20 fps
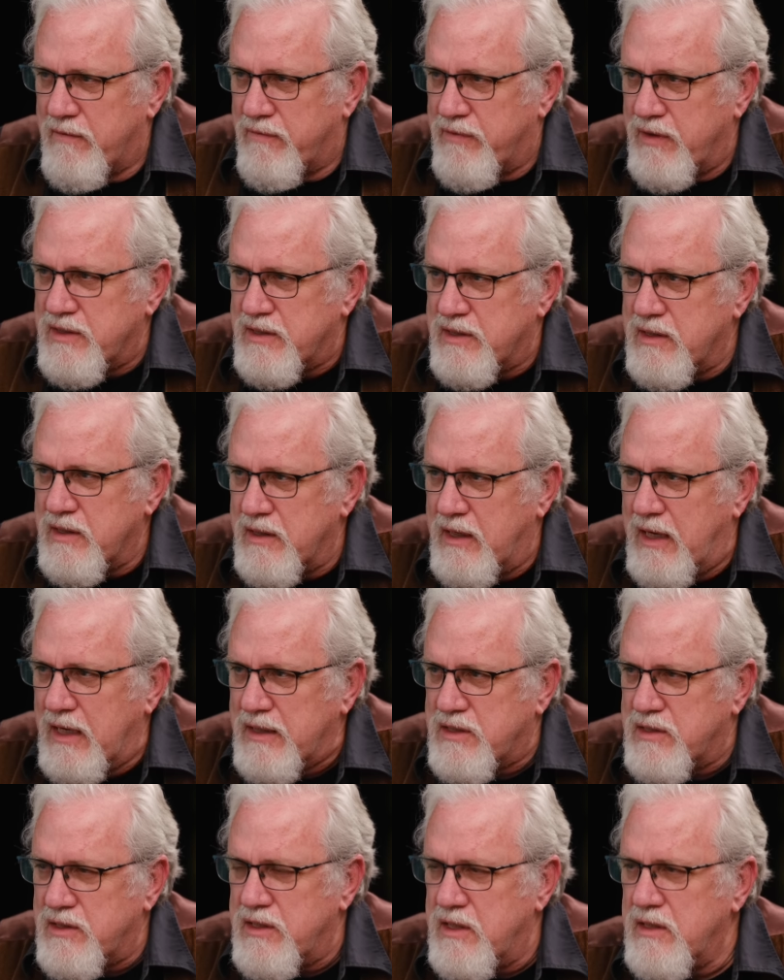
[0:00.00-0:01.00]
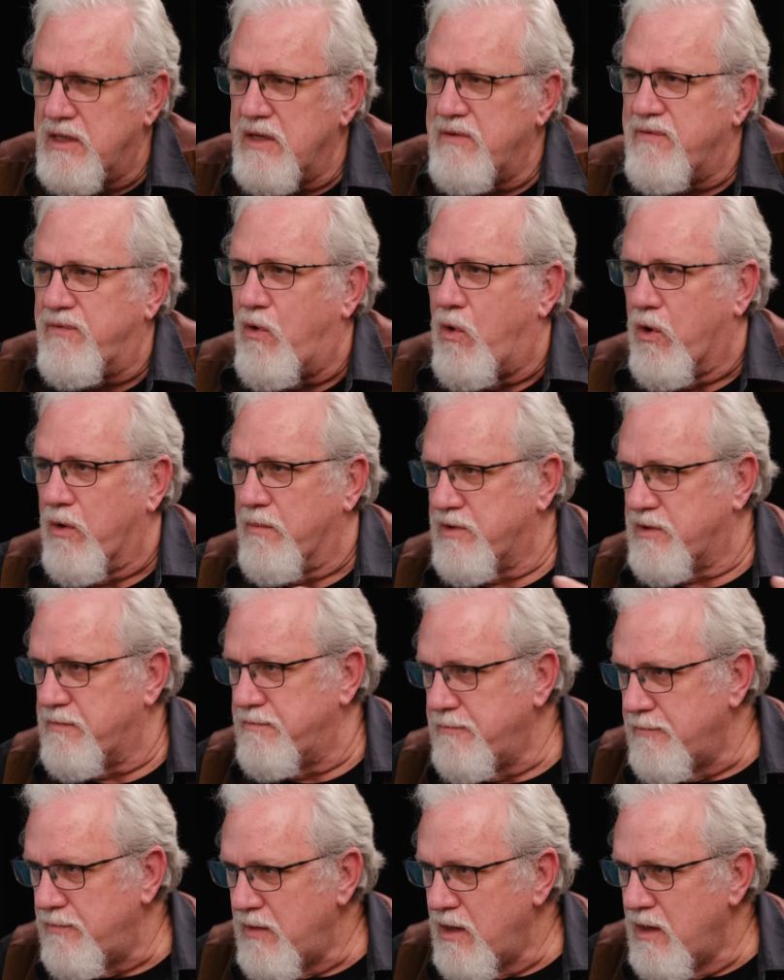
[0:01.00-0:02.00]
of this gets de- deformed.
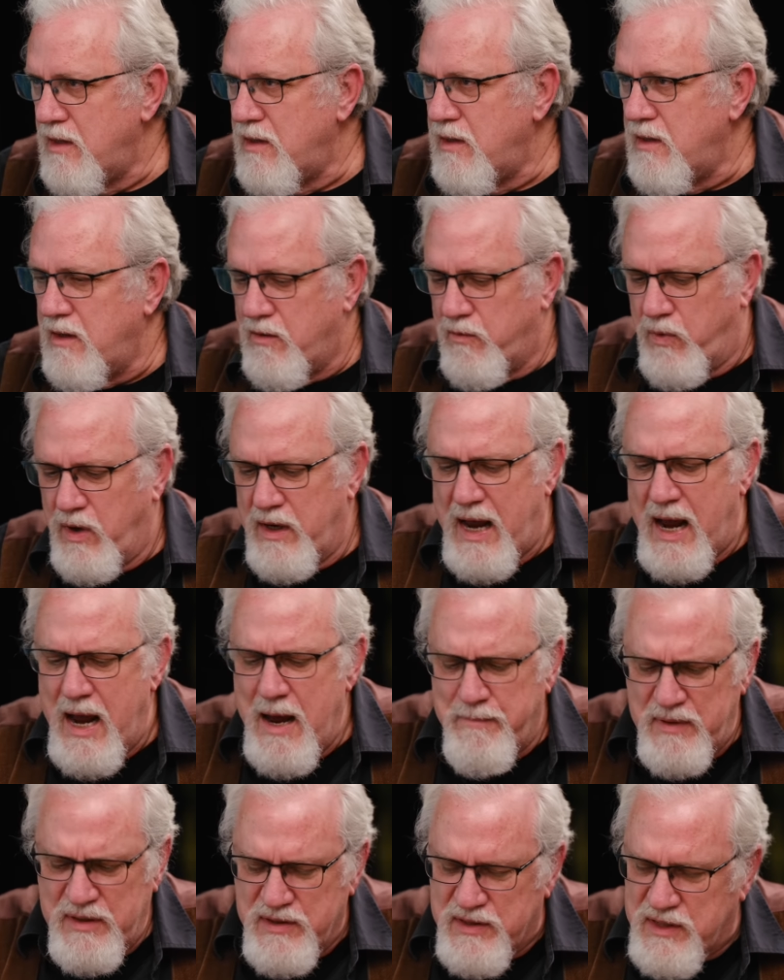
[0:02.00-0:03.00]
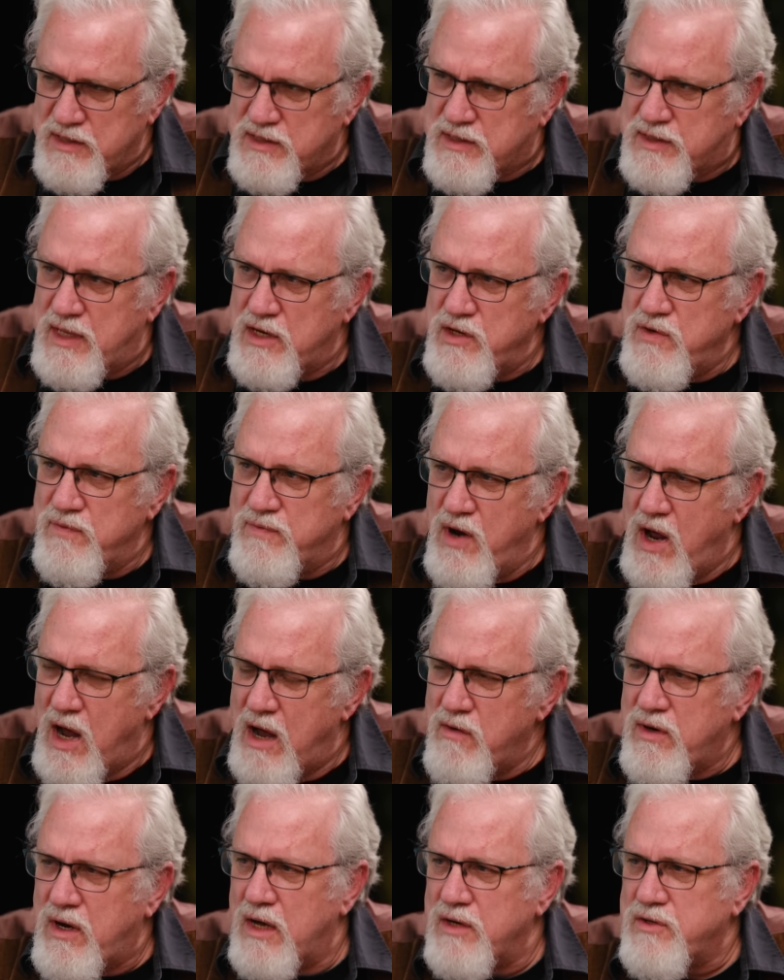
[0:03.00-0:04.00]
What happens is that you've
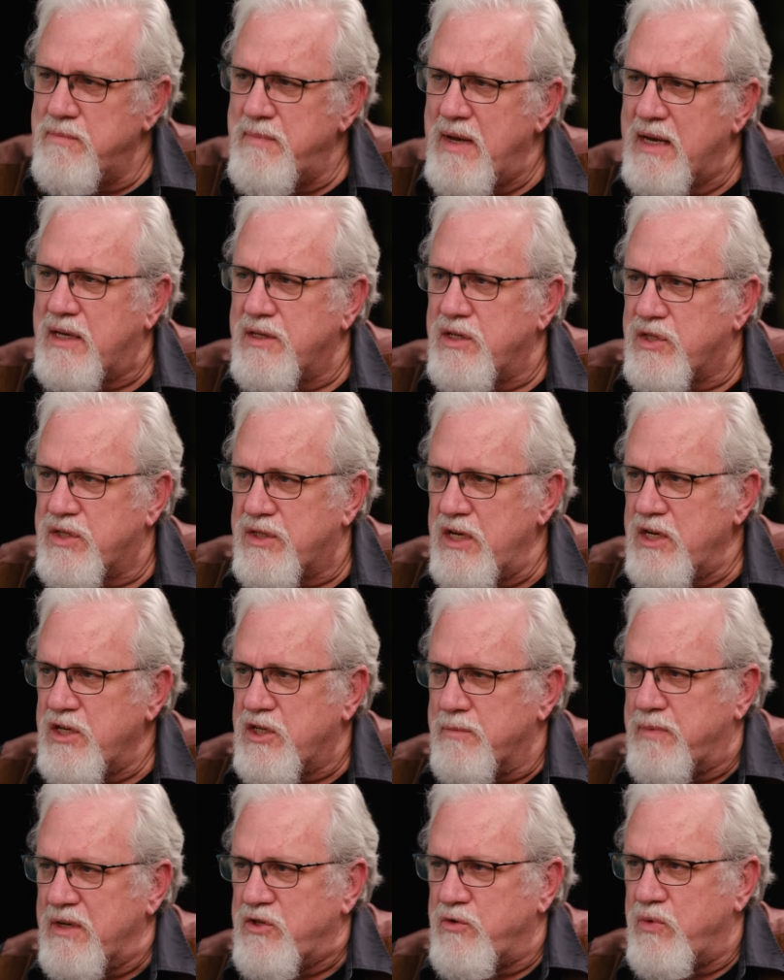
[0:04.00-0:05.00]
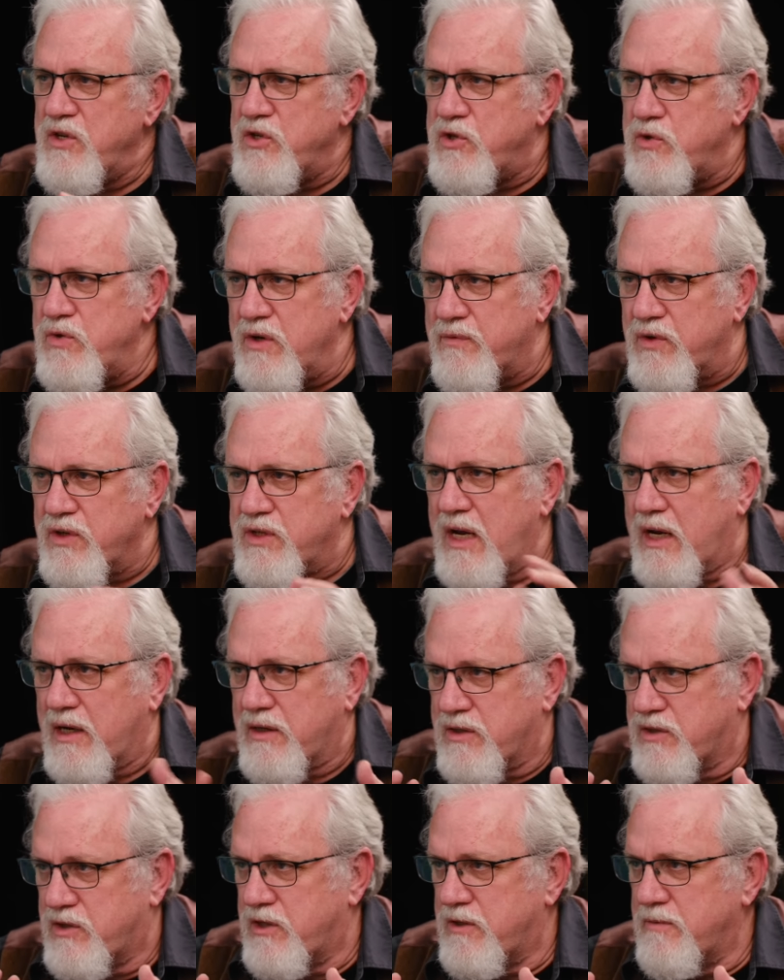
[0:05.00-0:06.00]
now got to make a distinction between two different
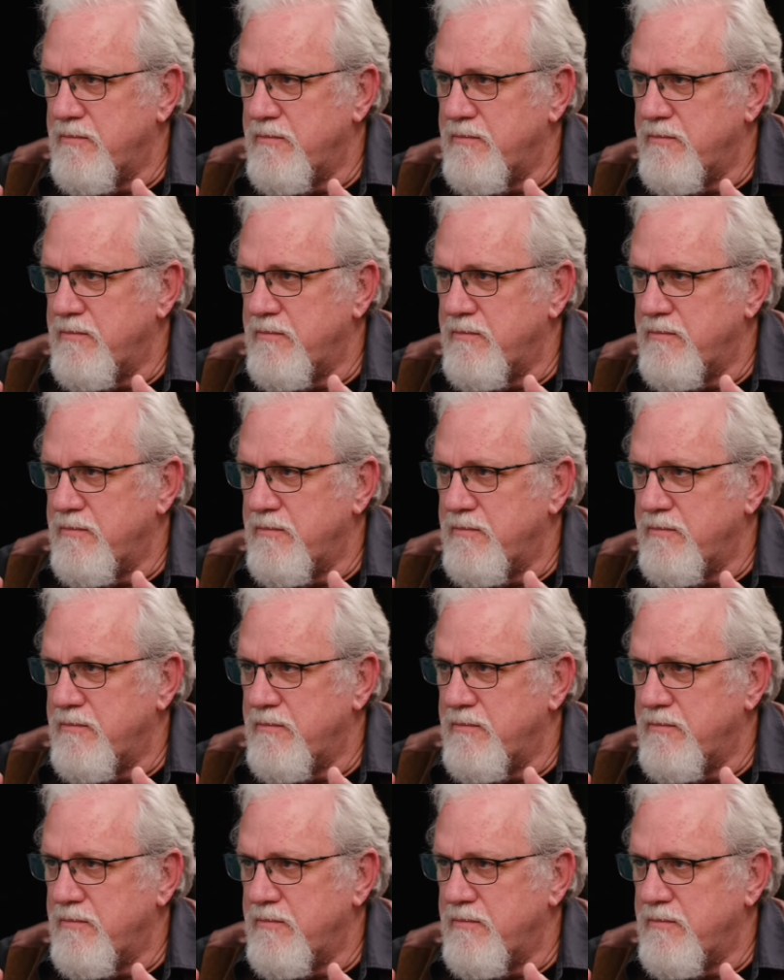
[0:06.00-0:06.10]
texts.